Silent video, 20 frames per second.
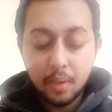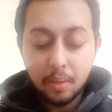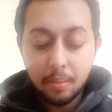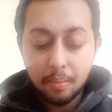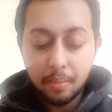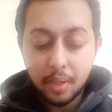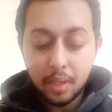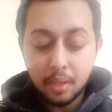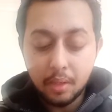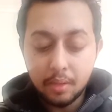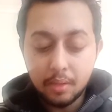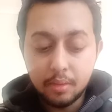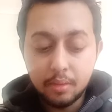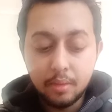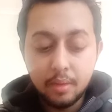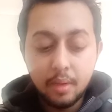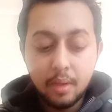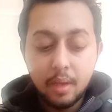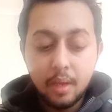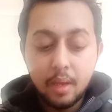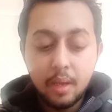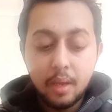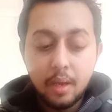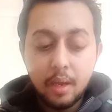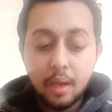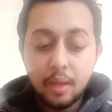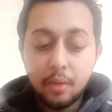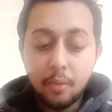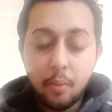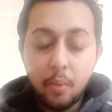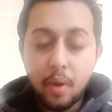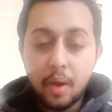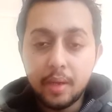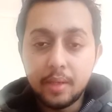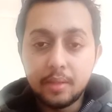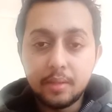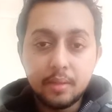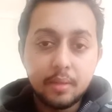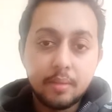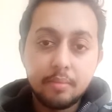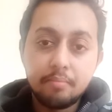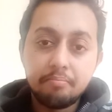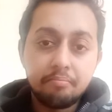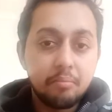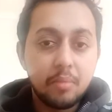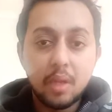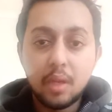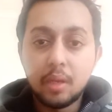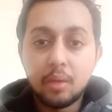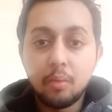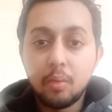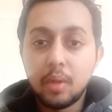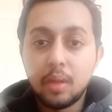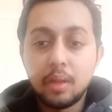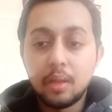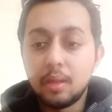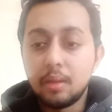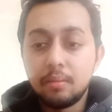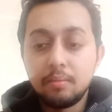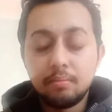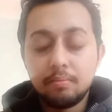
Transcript: because otherwise it will